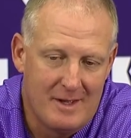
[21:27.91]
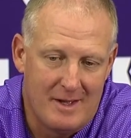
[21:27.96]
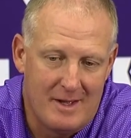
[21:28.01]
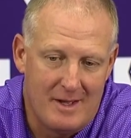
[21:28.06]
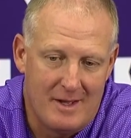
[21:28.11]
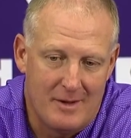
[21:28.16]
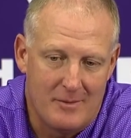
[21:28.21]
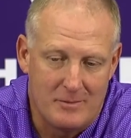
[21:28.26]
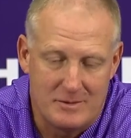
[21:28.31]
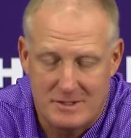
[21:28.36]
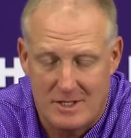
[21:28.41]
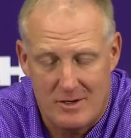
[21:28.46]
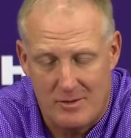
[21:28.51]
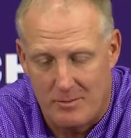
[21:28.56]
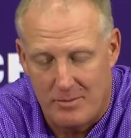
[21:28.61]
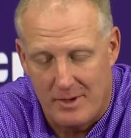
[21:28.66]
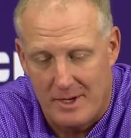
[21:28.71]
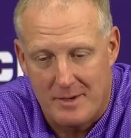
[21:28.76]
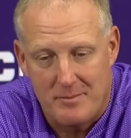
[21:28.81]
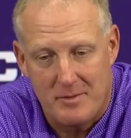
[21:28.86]
Uh, which I
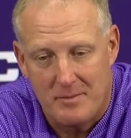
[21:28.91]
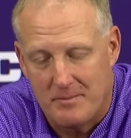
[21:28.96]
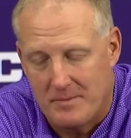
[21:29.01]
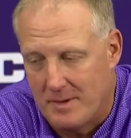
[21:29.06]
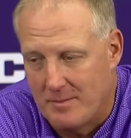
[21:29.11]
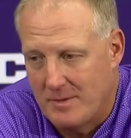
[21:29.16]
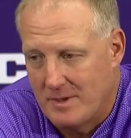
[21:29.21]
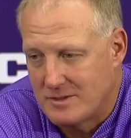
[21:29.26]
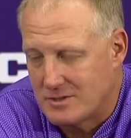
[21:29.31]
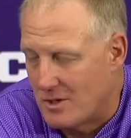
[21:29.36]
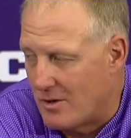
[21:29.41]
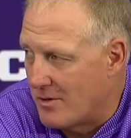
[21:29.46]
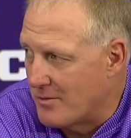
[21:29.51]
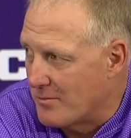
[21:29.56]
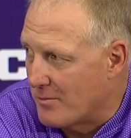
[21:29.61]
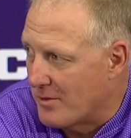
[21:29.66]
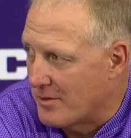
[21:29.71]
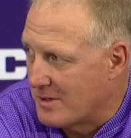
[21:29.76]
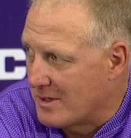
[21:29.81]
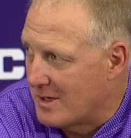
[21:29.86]
don't blame them. I mean, it's
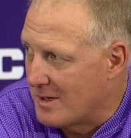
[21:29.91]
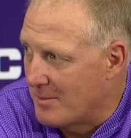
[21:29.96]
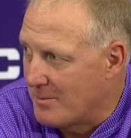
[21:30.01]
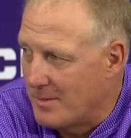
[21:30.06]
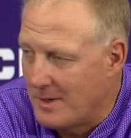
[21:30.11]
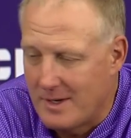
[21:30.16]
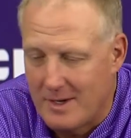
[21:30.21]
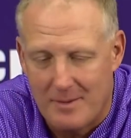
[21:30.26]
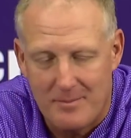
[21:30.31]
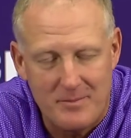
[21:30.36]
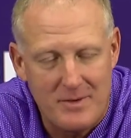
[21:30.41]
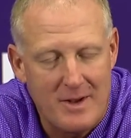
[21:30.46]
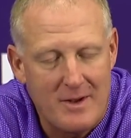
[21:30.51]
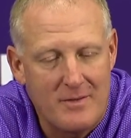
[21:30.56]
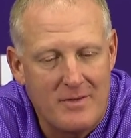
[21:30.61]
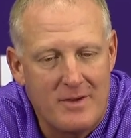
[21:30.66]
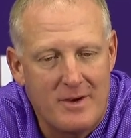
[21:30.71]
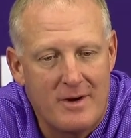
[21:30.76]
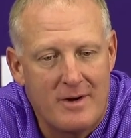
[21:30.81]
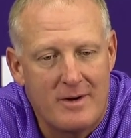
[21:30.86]
hard work. You get beat up
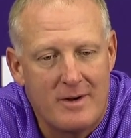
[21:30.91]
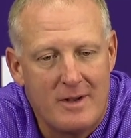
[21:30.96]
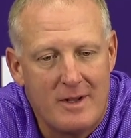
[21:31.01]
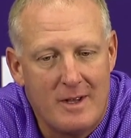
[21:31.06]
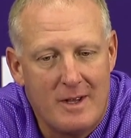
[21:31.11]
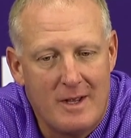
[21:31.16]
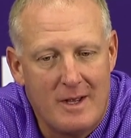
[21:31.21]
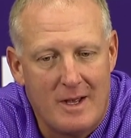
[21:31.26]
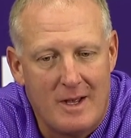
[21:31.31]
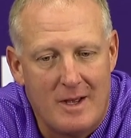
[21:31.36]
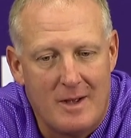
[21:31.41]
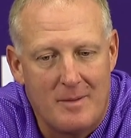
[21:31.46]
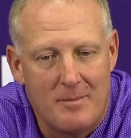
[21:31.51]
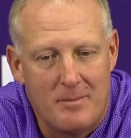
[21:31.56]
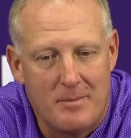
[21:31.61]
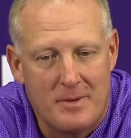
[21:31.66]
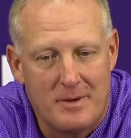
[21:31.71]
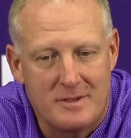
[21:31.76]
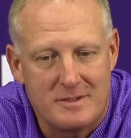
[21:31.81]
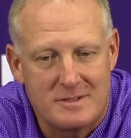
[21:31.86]
down there, uh,
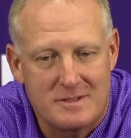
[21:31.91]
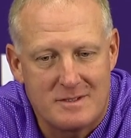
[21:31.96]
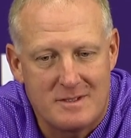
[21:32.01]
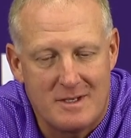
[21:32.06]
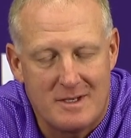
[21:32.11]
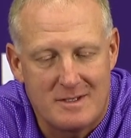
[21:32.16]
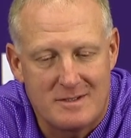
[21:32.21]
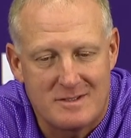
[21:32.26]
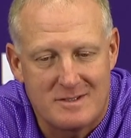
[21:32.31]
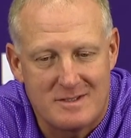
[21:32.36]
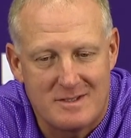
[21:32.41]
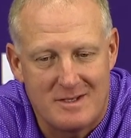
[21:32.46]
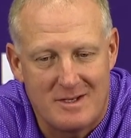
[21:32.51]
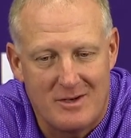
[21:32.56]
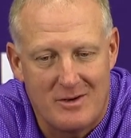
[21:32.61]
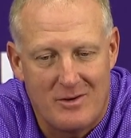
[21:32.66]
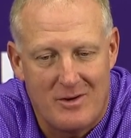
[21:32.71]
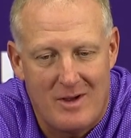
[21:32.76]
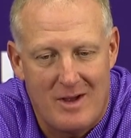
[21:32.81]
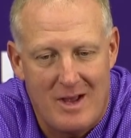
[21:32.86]
but it's it's
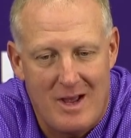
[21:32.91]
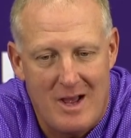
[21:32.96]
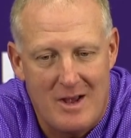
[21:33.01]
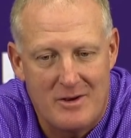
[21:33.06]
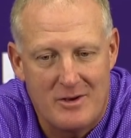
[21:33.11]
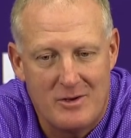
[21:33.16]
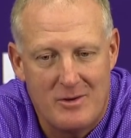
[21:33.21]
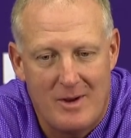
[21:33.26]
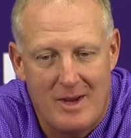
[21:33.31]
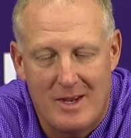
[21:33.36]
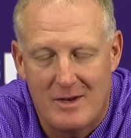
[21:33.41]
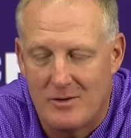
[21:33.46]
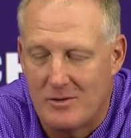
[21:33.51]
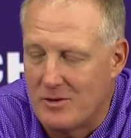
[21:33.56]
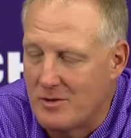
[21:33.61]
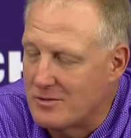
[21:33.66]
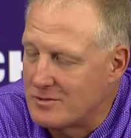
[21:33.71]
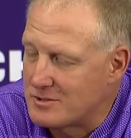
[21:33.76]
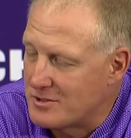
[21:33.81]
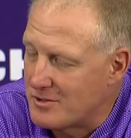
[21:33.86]
you know how do you handle
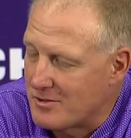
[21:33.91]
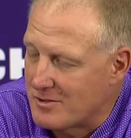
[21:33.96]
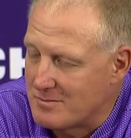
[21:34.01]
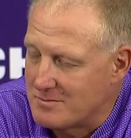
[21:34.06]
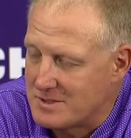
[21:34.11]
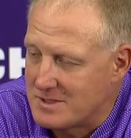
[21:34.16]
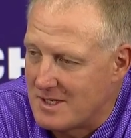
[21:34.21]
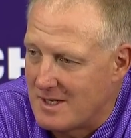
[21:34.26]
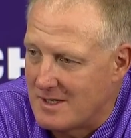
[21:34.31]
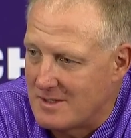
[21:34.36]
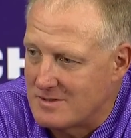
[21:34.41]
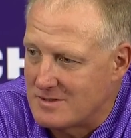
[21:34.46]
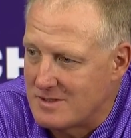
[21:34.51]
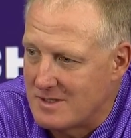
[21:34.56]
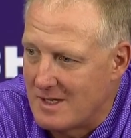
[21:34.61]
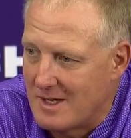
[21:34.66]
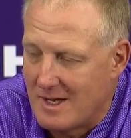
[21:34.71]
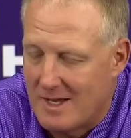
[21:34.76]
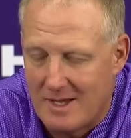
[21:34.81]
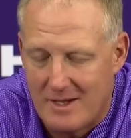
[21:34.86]
your circumstance?
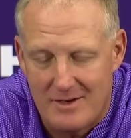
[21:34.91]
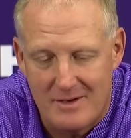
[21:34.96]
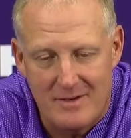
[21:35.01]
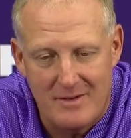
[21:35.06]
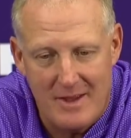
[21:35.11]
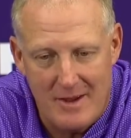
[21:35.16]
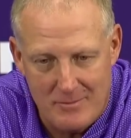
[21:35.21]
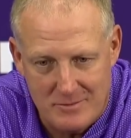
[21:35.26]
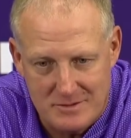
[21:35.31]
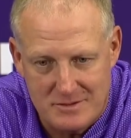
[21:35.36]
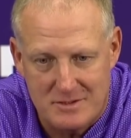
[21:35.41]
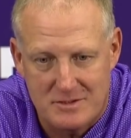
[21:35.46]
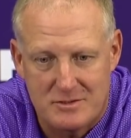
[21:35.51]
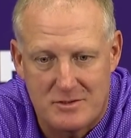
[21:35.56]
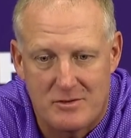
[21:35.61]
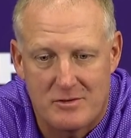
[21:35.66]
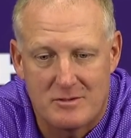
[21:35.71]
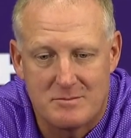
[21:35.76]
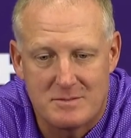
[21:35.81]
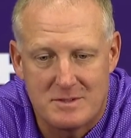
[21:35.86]
And that was a
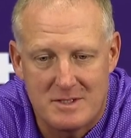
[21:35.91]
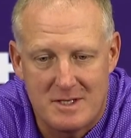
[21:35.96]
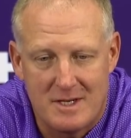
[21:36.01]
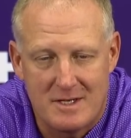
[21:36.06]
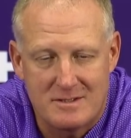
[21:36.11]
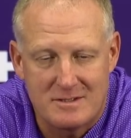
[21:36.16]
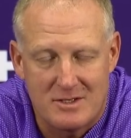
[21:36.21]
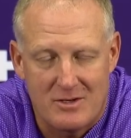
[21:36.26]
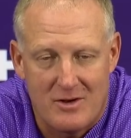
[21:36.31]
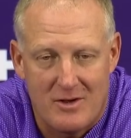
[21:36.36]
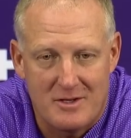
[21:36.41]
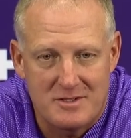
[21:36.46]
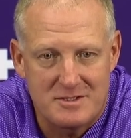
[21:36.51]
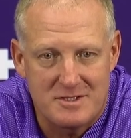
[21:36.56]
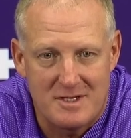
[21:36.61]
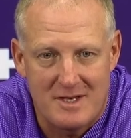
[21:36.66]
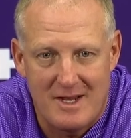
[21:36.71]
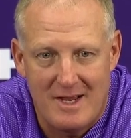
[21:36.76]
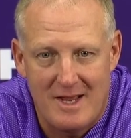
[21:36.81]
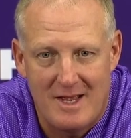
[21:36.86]
circumstance that
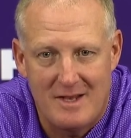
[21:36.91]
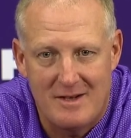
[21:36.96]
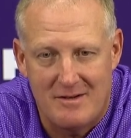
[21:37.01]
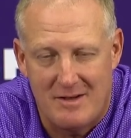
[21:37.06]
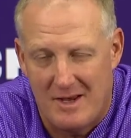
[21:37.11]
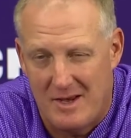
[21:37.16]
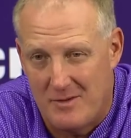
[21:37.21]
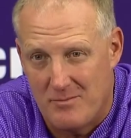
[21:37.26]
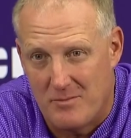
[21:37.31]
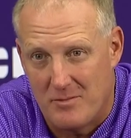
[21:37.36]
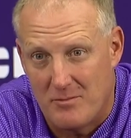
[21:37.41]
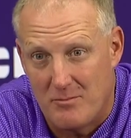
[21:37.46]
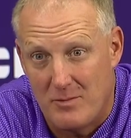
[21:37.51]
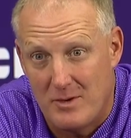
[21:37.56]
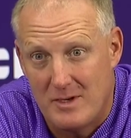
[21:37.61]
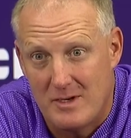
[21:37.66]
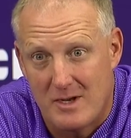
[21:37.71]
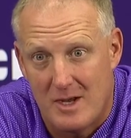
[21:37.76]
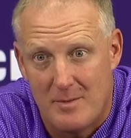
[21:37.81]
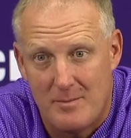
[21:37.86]
Austin had. And when
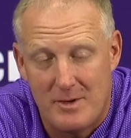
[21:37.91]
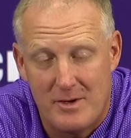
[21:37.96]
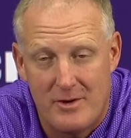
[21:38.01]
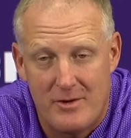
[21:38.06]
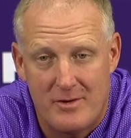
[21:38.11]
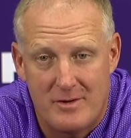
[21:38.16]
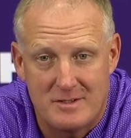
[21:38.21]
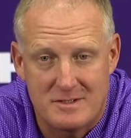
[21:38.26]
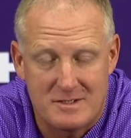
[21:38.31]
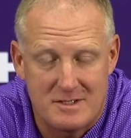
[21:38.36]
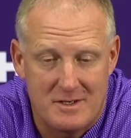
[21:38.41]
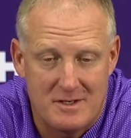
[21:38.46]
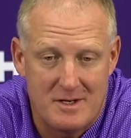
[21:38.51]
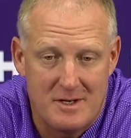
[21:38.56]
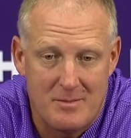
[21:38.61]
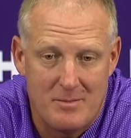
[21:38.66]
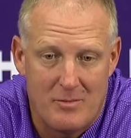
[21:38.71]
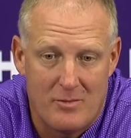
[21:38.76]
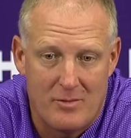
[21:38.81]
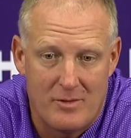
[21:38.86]
we'd come in here on
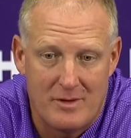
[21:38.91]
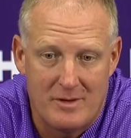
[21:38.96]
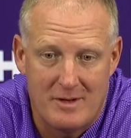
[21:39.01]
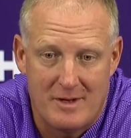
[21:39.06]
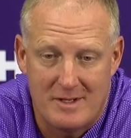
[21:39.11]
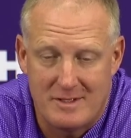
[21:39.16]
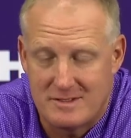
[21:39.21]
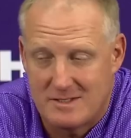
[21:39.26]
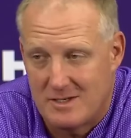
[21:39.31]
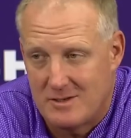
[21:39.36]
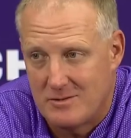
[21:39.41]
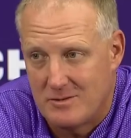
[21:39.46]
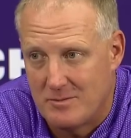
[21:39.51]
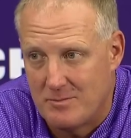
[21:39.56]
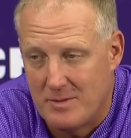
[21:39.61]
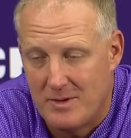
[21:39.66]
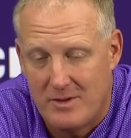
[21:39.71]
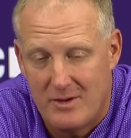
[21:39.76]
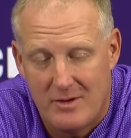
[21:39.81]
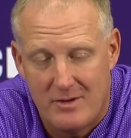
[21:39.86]
Sunday morning, I'd say
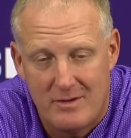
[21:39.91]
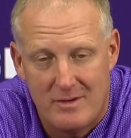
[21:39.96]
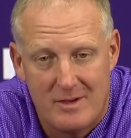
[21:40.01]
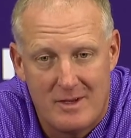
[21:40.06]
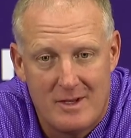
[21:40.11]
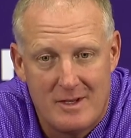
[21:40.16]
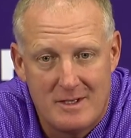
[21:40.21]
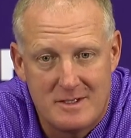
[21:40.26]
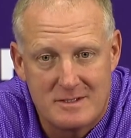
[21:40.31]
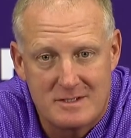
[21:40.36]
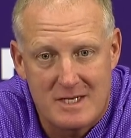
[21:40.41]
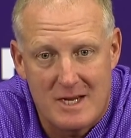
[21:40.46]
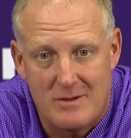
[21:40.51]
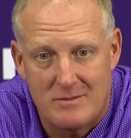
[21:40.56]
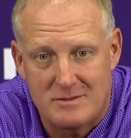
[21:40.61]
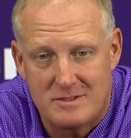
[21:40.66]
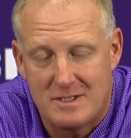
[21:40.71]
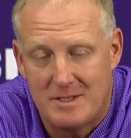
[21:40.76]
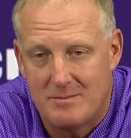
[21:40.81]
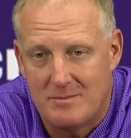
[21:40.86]
who'd be the
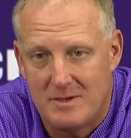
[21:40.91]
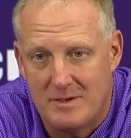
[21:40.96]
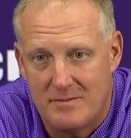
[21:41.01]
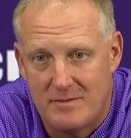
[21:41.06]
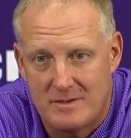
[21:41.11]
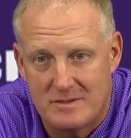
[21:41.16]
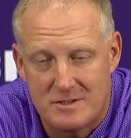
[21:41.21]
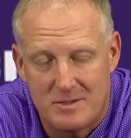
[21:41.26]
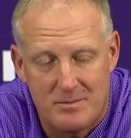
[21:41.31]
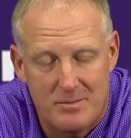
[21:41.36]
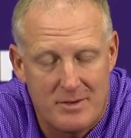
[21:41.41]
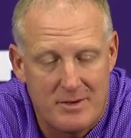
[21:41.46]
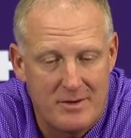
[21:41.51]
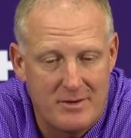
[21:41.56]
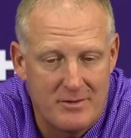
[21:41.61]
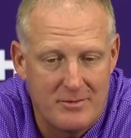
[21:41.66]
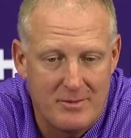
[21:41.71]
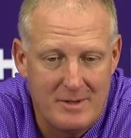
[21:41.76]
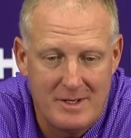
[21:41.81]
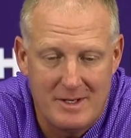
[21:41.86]
scout team defensive player
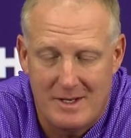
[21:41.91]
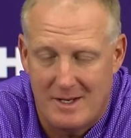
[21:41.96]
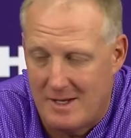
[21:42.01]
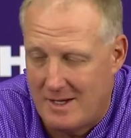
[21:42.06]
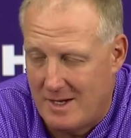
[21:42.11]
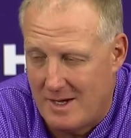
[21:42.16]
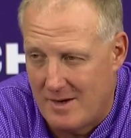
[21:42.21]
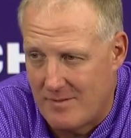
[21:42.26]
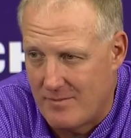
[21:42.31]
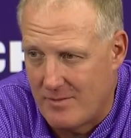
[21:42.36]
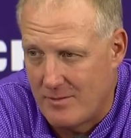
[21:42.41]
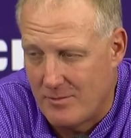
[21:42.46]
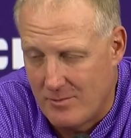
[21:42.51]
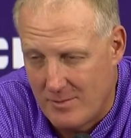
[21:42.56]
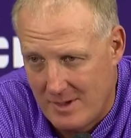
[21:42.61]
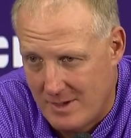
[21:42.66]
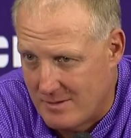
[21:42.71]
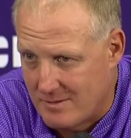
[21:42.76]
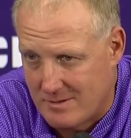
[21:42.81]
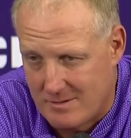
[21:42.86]
of the week, and every
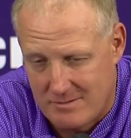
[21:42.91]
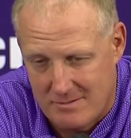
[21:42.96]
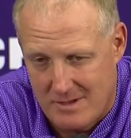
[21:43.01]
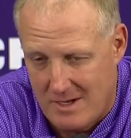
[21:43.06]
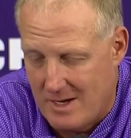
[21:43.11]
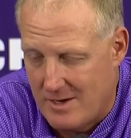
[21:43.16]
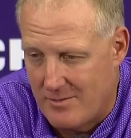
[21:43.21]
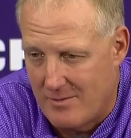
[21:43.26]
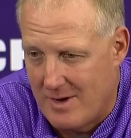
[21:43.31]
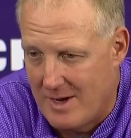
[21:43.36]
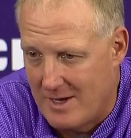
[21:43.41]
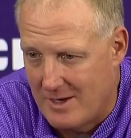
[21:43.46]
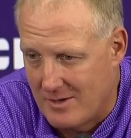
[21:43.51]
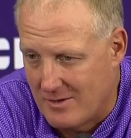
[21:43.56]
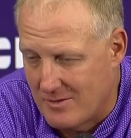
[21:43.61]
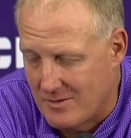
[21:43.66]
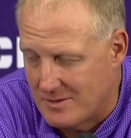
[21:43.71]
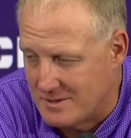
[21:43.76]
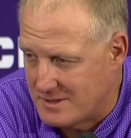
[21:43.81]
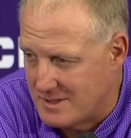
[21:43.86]
week Connor Riley
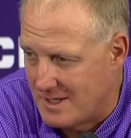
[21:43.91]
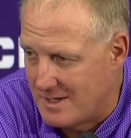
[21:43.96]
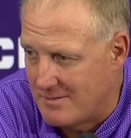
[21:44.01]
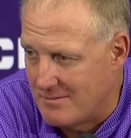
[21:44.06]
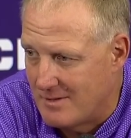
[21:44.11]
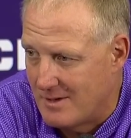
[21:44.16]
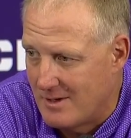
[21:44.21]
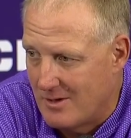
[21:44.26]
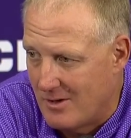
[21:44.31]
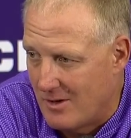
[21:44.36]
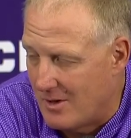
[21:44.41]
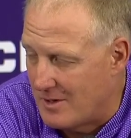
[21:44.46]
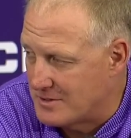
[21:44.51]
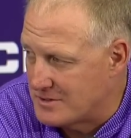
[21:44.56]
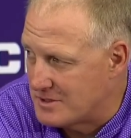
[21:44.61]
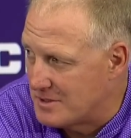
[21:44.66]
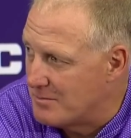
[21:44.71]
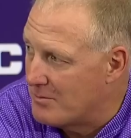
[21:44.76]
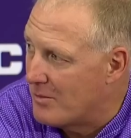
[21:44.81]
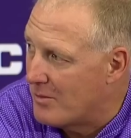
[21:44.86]
could have said
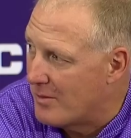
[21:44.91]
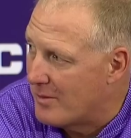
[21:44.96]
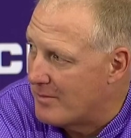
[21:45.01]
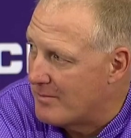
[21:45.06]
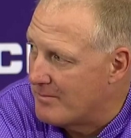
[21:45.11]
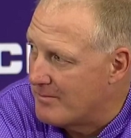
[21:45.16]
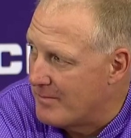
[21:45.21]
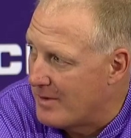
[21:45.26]
Austin Moore.